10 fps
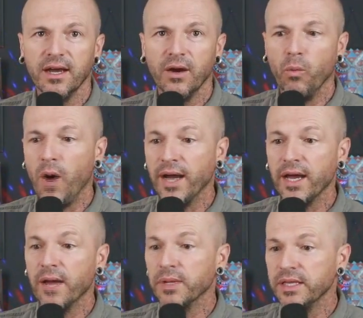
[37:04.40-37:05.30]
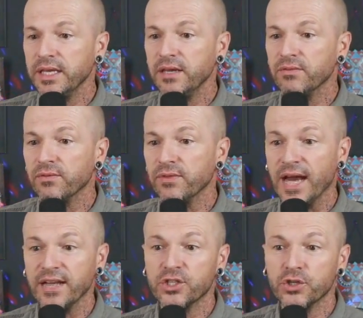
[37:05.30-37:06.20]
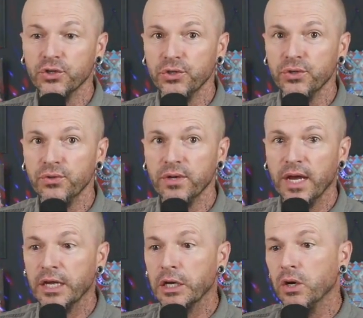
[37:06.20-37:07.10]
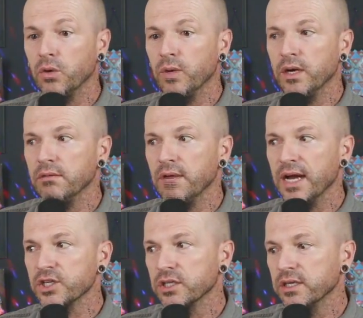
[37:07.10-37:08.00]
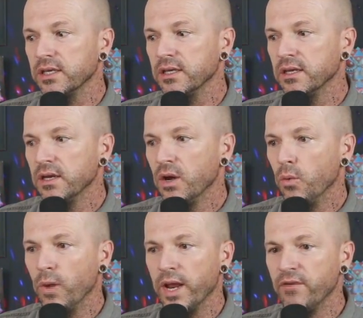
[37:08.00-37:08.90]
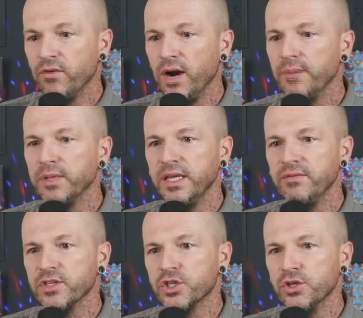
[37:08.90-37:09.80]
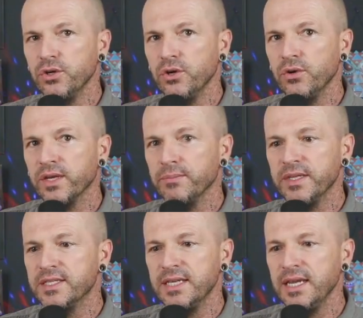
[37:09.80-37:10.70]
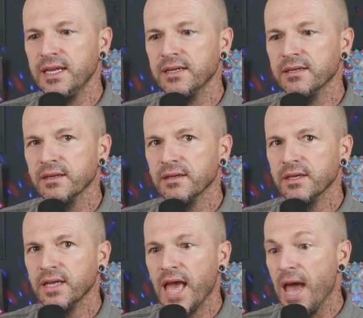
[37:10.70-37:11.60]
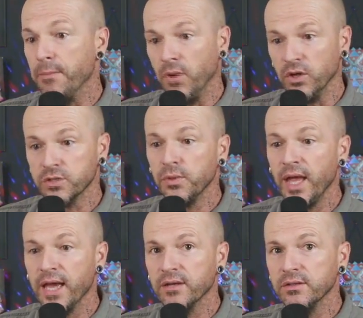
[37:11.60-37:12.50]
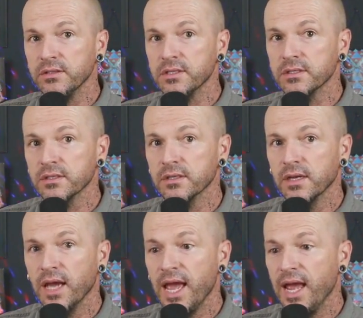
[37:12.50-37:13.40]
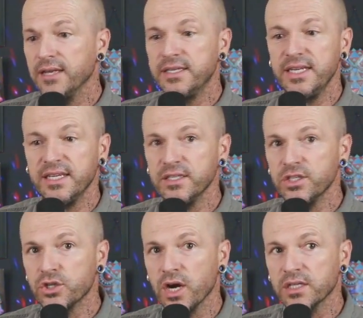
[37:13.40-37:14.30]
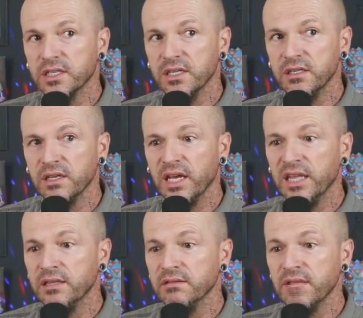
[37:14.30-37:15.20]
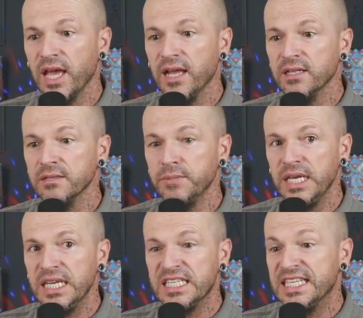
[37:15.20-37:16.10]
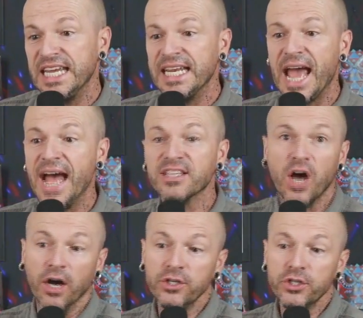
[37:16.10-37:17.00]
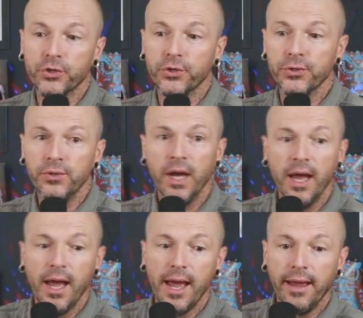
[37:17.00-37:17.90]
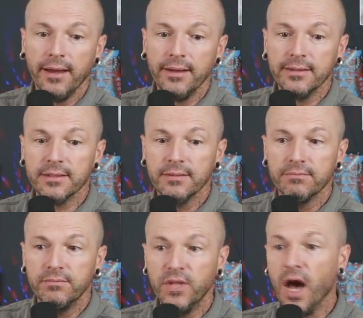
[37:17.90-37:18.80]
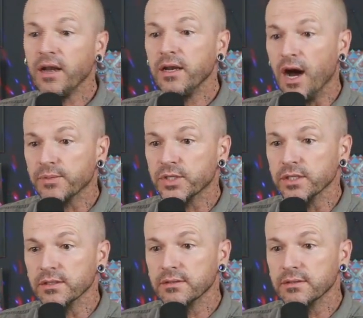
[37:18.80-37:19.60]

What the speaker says: why I believe that is true, and go, well, actually, whatever I believe is true can be seen at multiple angles and deconstructed and be seen as untrue and not an option.